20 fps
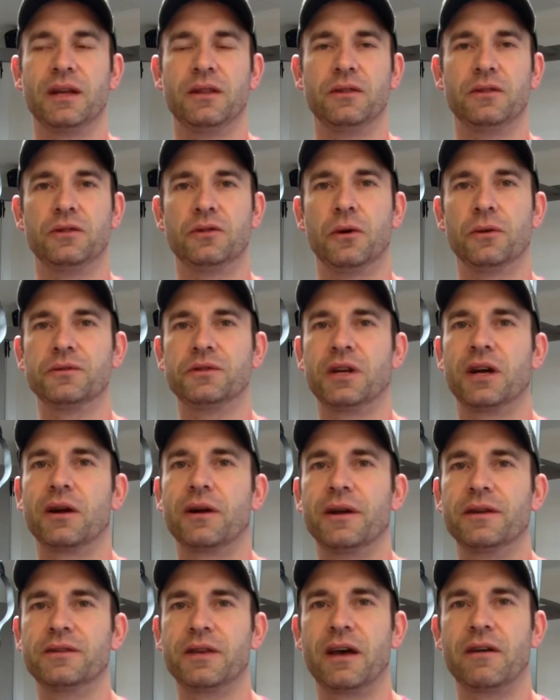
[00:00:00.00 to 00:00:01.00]
and those
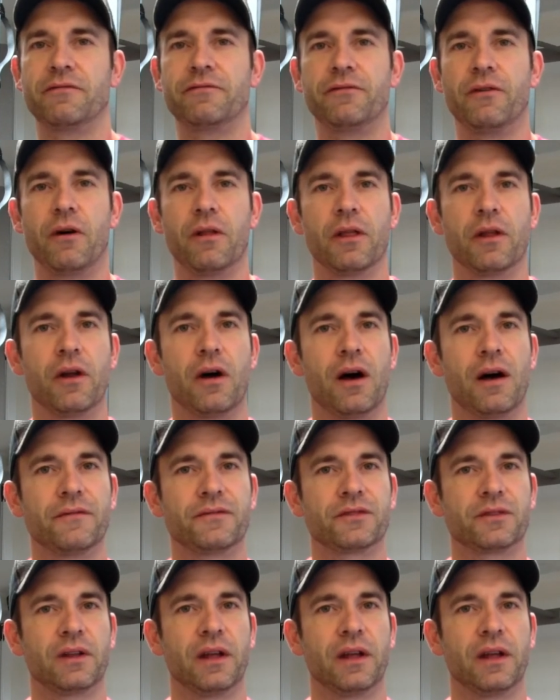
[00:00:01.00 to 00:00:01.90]
areas have fallen off